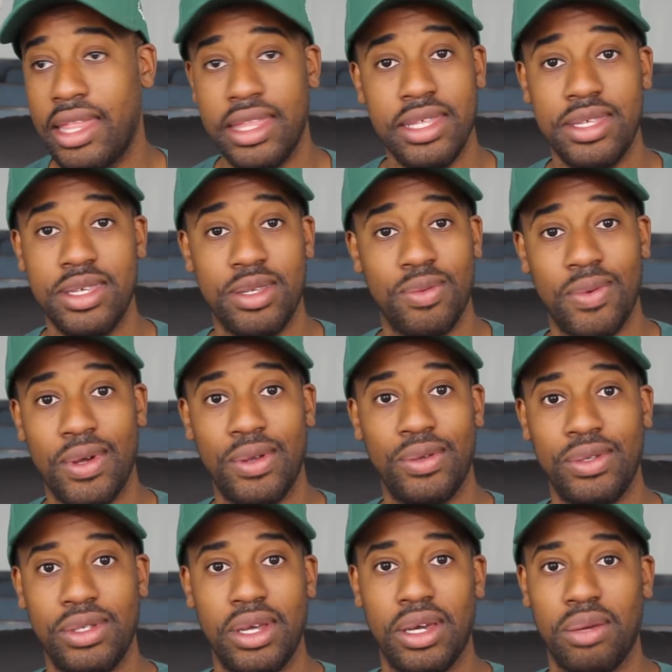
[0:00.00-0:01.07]
this is what
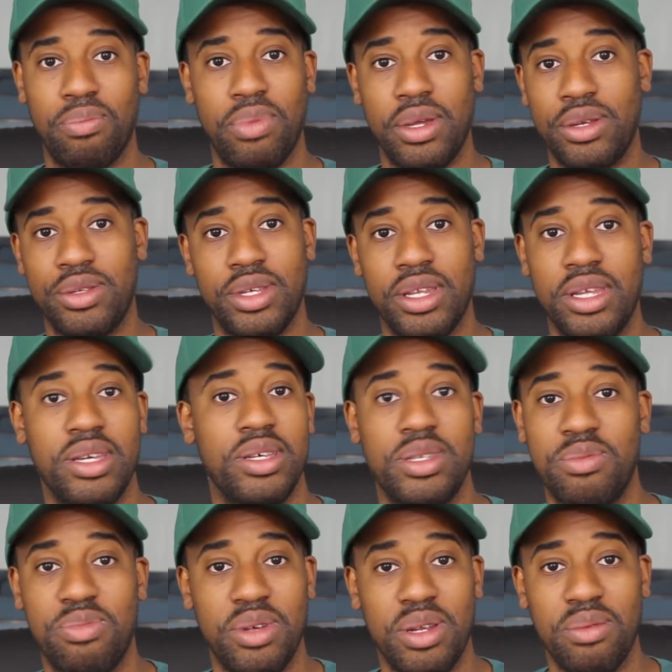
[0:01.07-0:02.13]
Doug Peterson
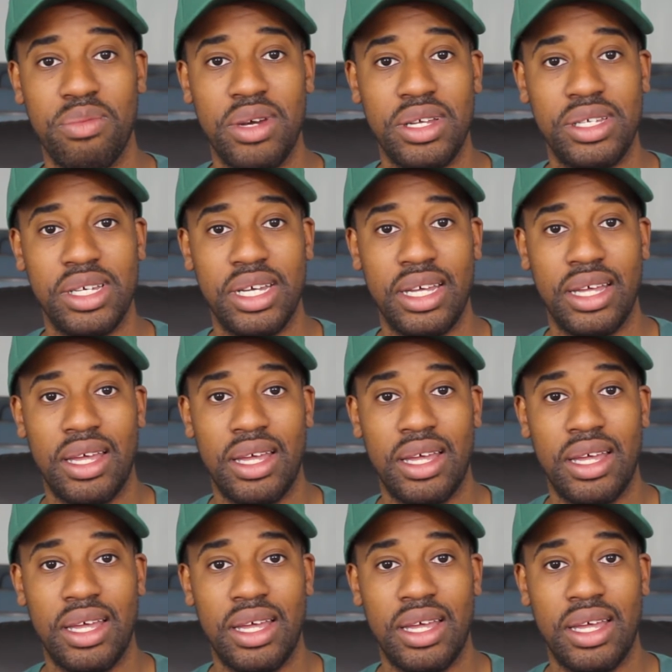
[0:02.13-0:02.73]
is, pretty much.